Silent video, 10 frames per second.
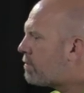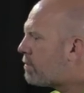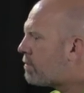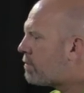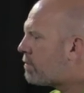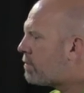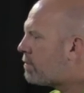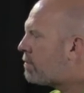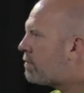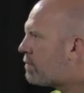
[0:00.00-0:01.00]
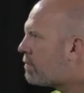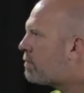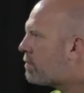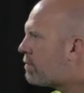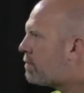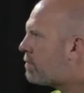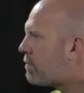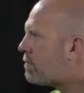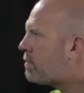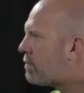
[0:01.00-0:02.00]

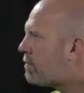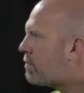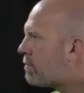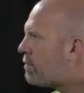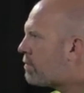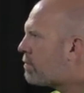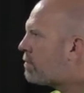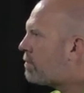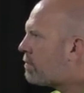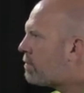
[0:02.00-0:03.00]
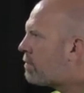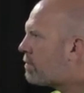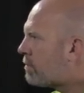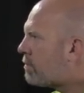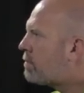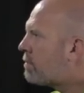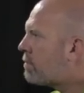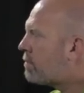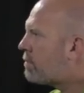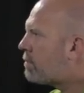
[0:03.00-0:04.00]

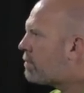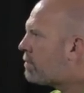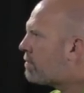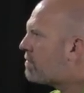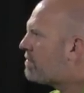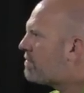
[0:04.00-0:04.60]
[no speech]